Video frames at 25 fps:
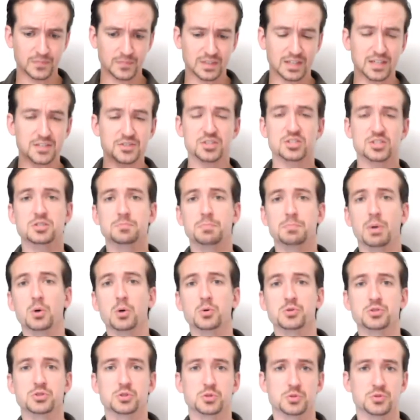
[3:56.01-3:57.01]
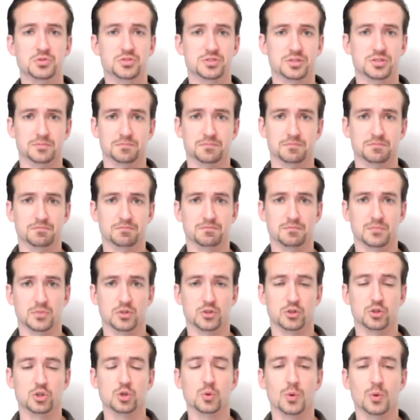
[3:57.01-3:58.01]
is expose you to some
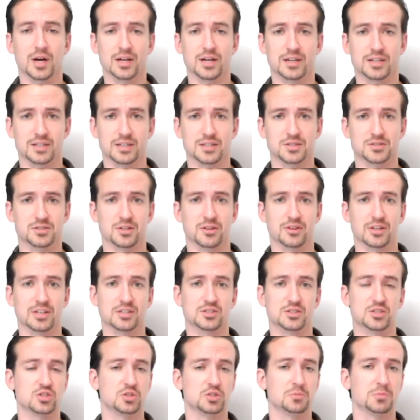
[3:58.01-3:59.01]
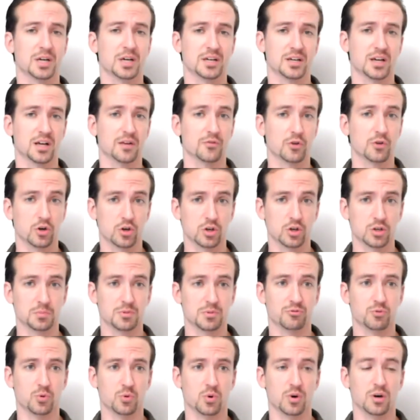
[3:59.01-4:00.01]
new ideas and things that you might not have heard
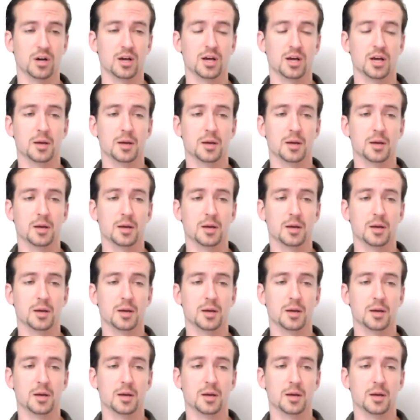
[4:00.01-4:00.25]
before,